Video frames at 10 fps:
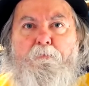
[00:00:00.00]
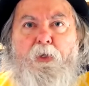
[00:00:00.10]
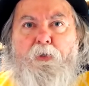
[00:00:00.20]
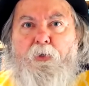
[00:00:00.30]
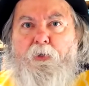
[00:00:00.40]

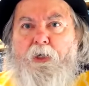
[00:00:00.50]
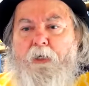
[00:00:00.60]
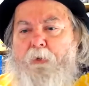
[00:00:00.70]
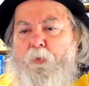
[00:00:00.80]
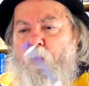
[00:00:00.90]
there's only going
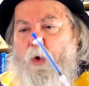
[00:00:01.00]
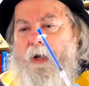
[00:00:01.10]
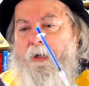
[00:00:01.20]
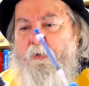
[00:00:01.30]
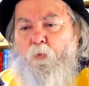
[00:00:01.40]
to be
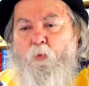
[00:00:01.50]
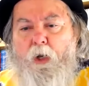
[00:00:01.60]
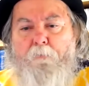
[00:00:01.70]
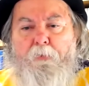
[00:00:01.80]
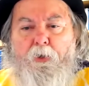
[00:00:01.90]
one
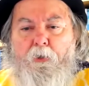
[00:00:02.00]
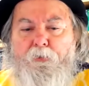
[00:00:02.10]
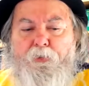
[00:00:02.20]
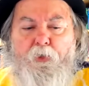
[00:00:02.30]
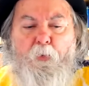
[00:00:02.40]
1 mil
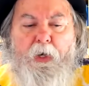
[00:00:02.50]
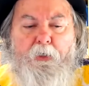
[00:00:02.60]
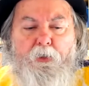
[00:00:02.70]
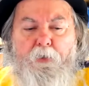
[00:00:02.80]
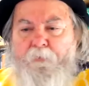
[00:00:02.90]

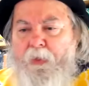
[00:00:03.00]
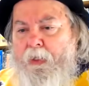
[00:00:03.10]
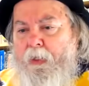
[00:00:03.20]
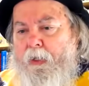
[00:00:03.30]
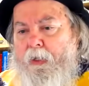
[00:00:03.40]
syringe.
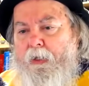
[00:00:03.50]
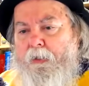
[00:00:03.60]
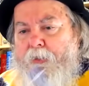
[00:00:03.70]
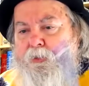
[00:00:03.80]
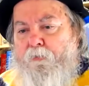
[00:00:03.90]

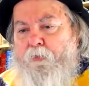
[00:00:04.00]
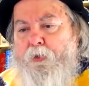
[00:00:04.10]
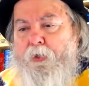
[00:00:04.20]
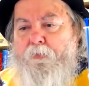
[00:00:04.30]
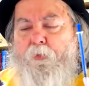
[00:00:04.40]
That's
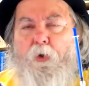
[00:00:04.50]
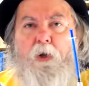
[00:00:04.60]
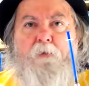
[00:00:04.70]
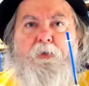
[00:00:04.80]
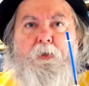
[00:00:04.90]
sufficient for
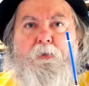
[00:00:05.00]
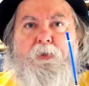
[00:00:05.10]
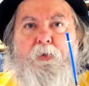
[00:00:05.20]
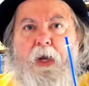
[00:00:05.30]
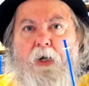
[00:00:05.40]
all of you
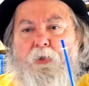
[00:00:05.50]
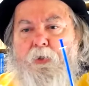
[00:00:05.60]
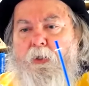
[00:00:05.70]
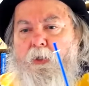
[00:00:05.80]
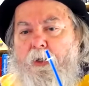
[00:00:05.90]
to
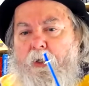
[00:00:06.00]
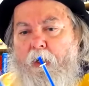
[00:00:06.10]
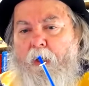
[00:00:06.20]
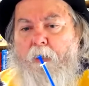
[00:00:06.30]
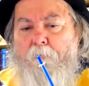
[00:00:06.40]
actually
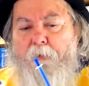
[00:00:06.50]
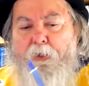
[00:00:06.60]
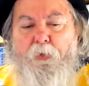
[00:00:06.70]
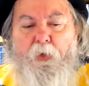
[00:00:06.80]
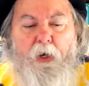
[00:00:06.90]

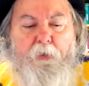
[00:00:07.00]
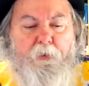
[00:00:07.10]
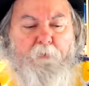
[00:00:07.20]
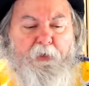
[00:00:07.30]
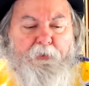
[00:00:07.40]
measure out
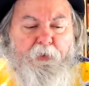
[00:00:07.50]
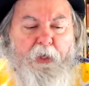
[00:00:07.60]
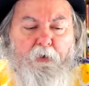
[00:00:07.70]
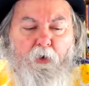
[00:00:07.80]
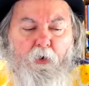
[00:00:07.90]
the benzyl
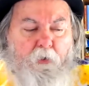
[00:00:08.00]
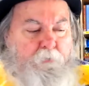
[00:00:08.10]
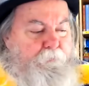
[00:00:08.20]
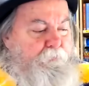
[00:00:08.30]
alcohol.